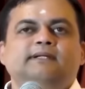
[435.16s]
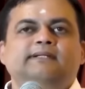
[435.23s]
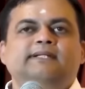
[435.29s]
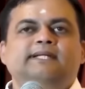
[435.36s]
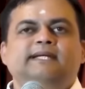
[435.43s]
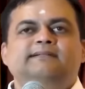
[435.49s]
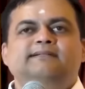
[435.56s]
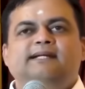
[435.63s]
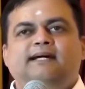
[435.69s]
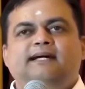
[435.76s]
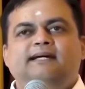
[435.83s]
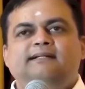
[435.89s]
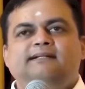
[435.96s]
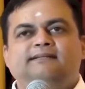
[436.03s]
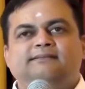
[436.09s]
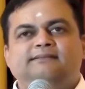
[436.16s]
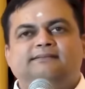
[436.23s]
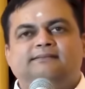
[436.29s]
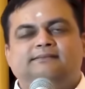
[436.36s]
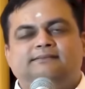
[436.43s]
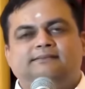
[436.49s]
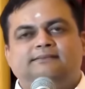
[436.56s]
The
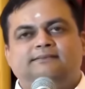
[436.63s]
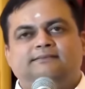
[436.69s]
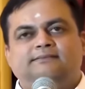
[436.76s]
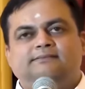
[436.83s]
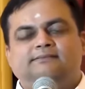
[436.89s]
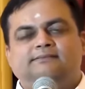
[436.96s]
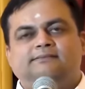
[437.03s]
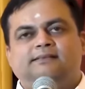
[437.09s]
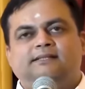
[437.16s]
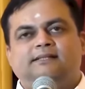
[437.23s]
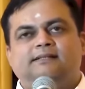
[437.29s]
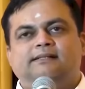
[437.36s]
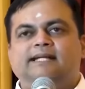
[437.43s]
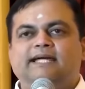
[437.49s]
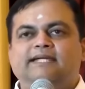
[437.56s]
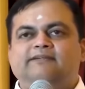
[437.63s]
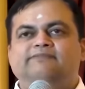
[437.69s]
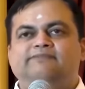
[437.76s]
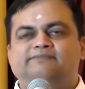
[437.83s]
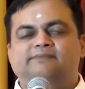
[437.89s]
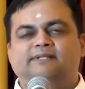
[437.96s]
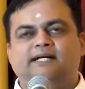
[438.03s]
entire
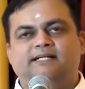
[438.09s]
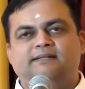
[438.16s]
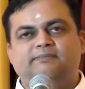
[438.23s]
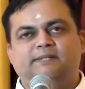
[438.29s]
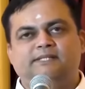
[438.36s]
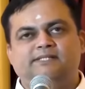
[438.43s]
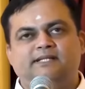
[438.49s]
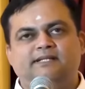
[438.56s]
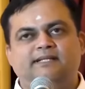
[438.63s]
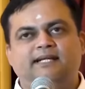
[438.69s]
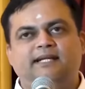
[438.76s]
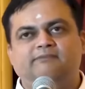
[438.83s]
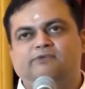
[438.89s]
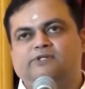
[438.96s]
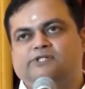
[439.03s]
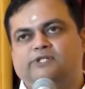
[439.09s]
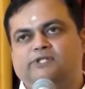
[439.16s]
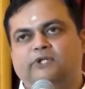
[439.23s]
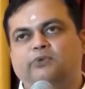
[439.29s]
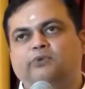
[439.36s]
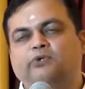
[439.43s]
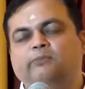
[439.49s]
life at Prashant Nilayam was
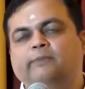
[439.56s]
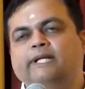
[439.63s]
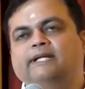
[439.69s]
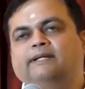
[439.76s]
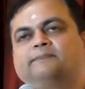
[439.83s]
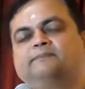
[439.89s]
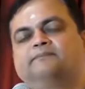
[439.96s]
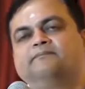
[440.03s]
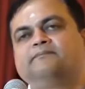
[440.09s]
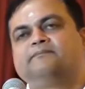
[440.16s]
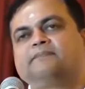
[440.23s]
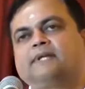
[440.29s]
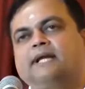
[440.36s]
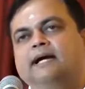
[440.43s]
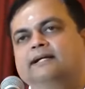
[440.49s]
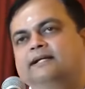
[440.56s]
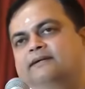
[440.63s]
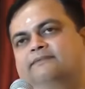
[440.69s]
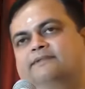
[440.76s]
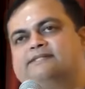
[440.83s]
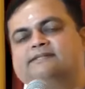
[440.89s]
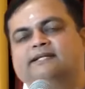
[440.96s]
new to me. I
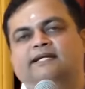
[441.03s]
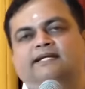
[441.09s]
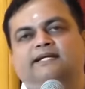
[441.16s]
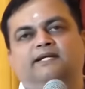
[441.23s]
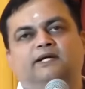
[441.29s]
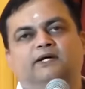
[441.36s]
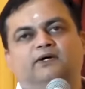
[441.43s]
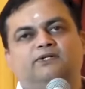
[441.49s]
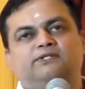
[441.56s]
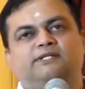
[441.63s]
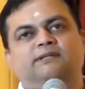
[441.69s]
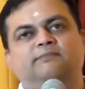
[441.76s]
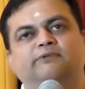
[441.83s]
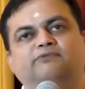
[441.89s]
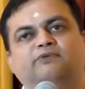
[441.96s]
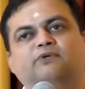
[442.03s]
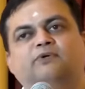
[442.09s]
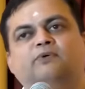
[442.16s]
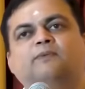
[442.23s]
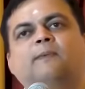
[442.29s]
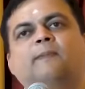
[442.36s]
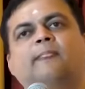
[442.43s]
never stayed in a hostel
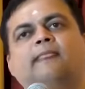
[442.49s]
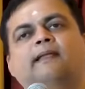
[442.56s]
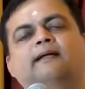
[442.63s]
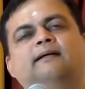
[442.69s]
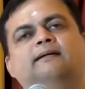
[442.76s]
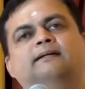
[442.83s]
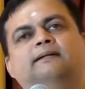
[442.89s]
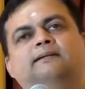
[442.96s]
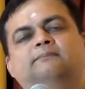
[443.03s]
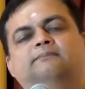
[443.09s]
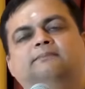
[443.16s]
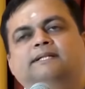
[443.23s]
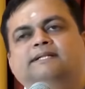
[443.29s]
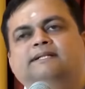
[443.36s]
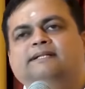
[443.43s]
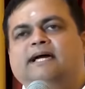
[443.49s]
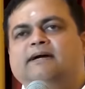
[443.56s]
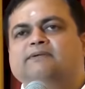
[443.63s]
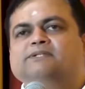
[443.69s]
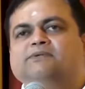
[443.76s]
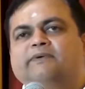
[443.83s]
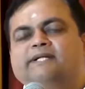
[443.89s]
before. But then I
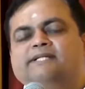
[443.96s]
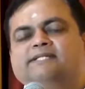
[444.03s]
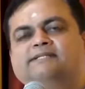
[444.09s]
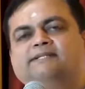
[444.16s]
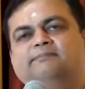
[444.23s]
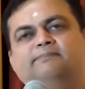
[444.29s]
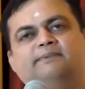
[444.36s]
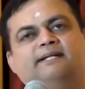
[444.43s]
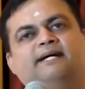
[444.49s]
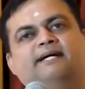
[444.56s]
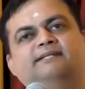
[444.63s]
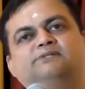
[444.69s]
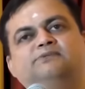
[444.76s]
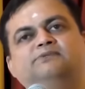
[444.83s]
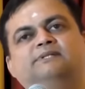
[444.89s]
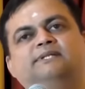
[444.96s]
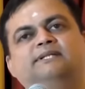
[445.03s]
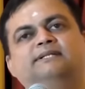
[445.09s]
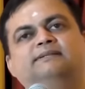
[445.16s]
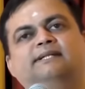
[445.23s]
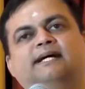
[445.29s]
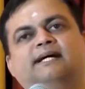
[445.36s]
was quite surprised to
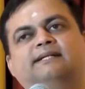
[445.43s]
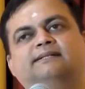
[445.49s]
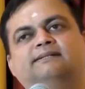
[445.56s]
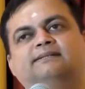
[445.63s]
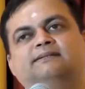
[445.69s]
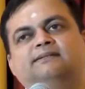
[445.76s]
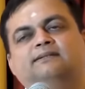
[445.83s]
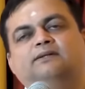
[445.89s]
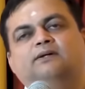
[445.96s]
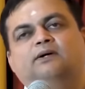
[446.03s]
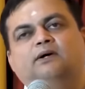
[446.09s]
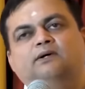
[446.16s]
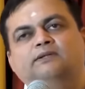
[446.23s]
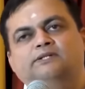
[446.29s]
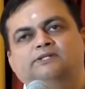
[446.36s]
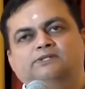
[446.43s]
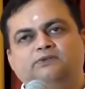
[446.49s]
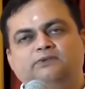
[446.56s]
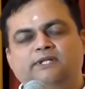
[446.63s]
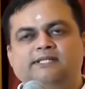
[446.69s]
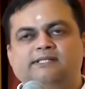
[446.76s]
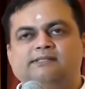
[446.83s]
see that all the
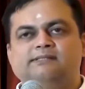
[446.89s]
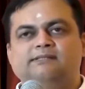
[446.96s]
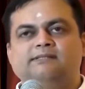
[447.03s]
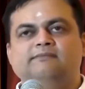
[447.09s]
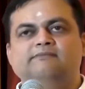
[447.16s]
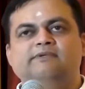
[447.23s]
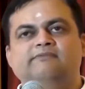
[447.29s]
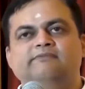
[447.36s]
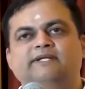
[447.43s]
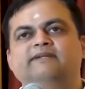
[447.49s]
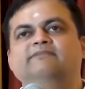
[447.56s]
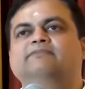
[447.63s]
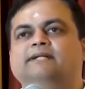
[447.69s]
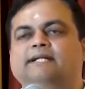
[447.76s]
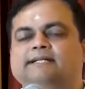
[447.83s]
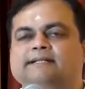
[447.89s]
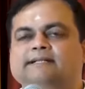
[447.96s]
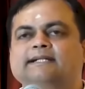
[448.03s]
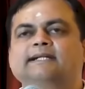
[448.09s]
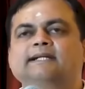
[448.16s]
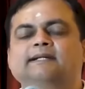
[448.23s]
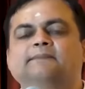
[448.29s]
students were very
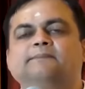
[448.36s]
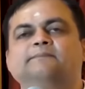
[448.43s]
friendly